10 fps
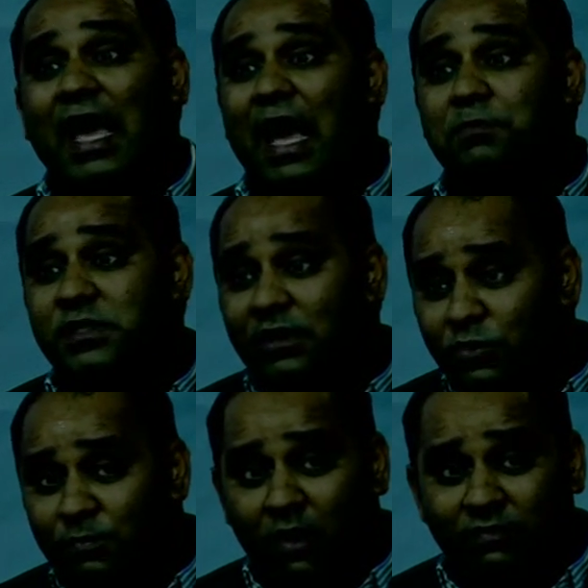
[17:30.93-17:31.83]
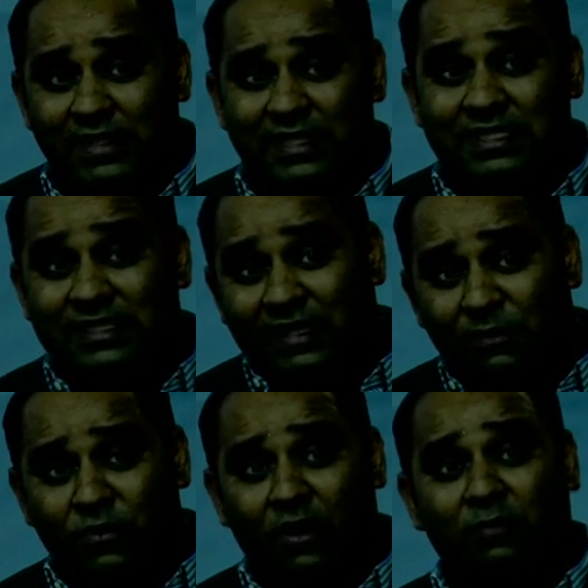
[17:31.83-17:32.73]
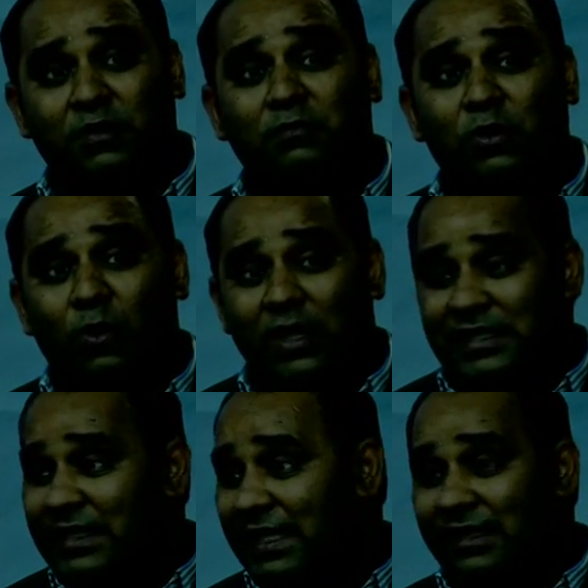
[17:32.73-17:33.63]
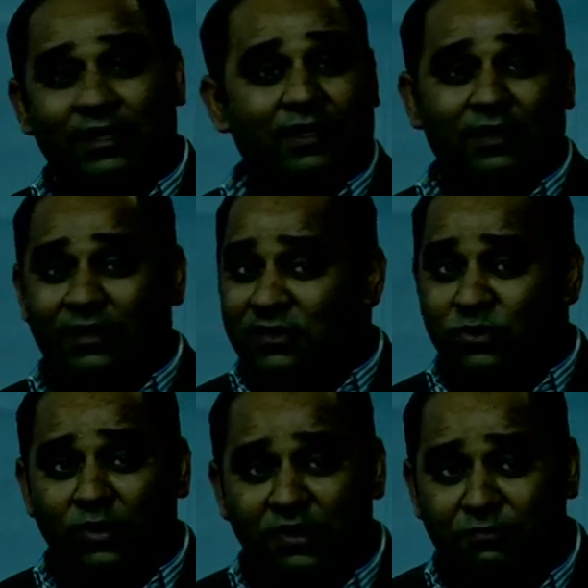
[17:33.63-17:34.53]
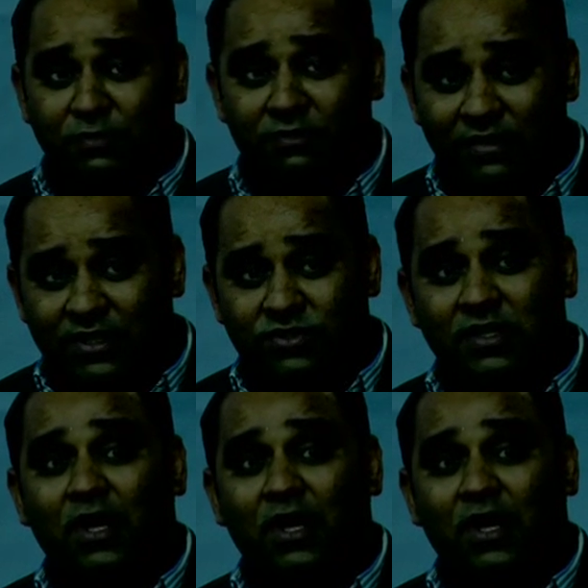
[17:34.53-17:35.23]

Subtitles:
Absolute poverty is still a problem. Quality healthcare is only for rich.